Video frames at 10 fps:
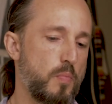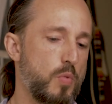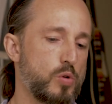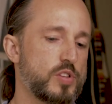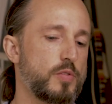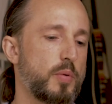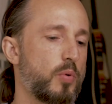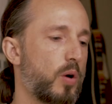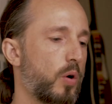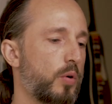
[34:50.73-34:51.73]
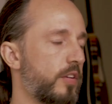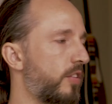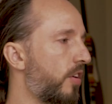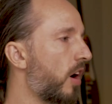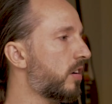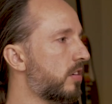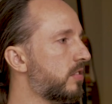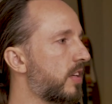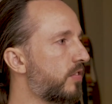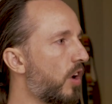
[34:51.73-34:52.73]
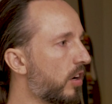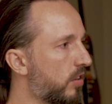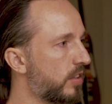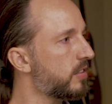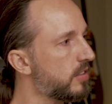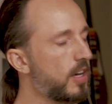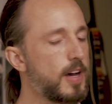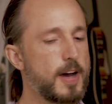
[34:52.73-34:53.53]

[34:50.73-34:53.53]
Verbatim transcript: most of the people I work with are doctors. They have doctorates.